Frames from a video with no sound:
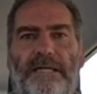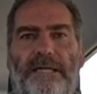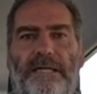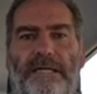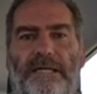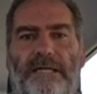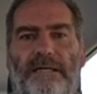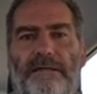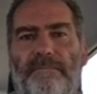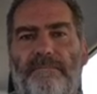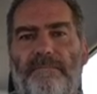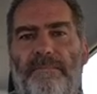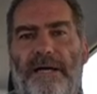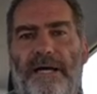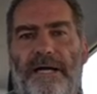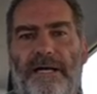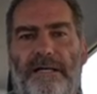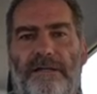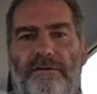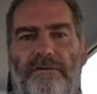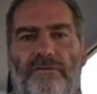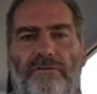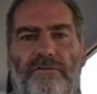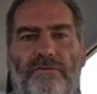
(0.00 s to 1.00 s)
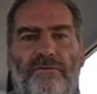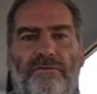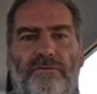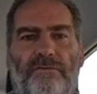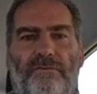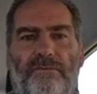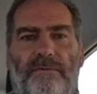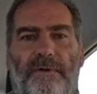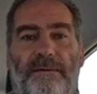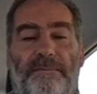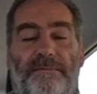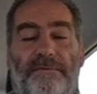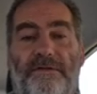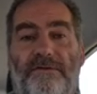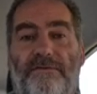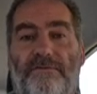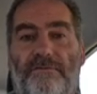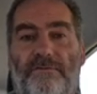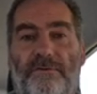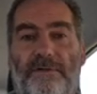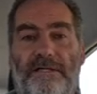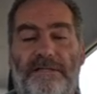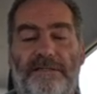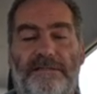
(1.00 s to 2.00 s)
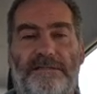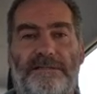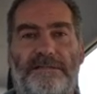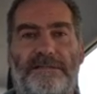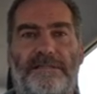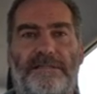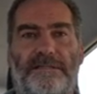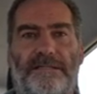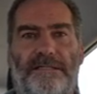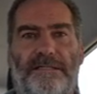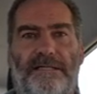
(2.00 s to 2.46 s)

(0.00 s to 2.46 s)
and come back to empty streets